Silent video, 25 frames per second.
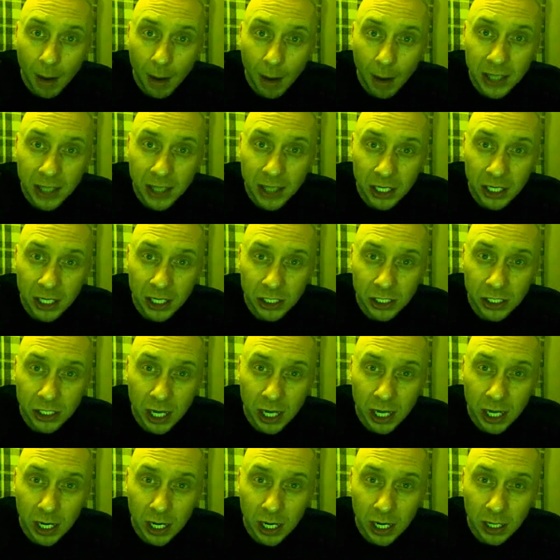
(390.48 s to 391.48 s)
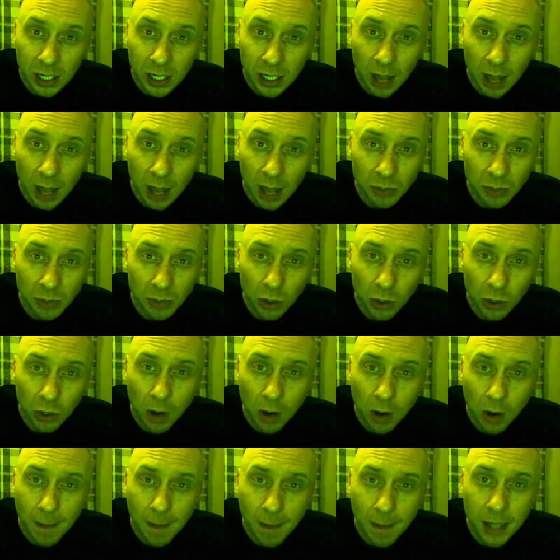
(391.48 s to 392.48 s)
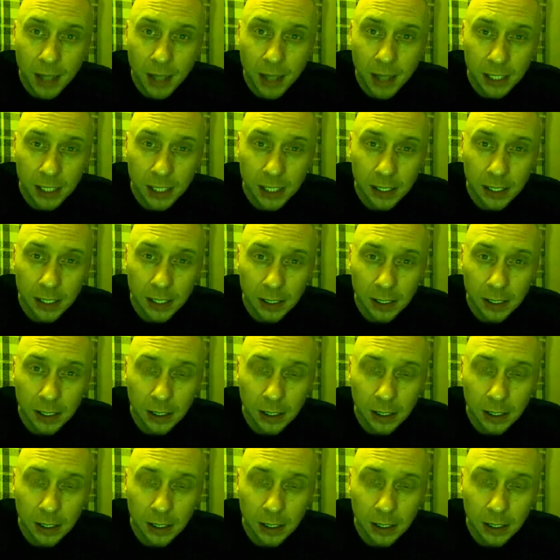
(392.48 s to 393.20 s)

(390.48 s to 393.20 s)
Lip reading: Amazing, isn't it? Absolutely amazing.